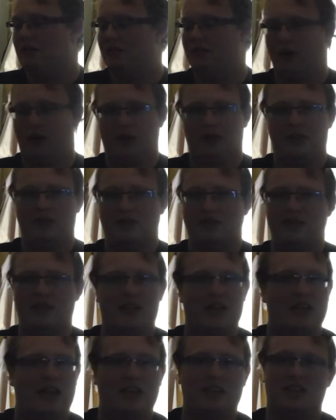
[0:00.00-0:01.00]
various
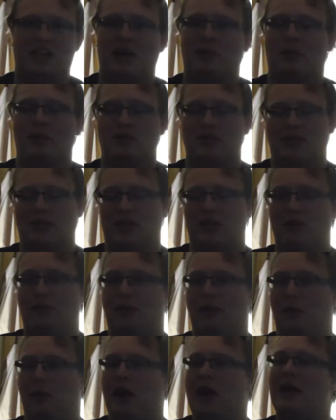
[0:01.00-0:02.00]
DNA samples of the
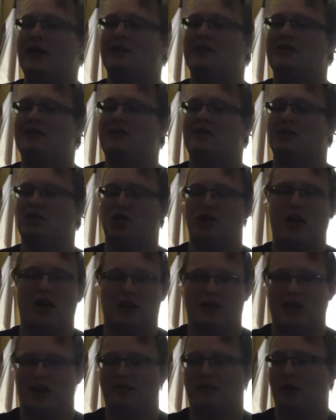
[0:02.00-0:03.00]
human race,
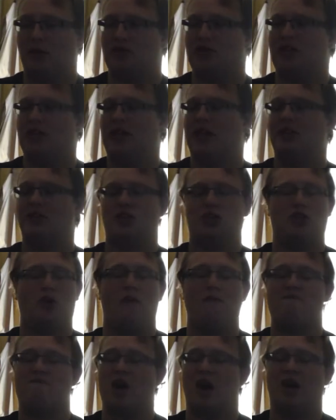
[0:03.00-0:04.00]
genetic diversity, and just
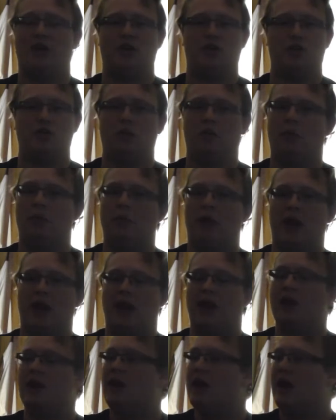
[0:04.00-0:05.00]
go find a suitable
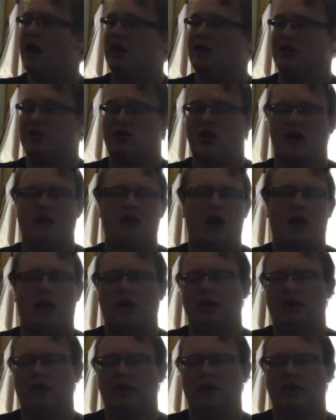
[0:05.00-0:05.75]
planet and set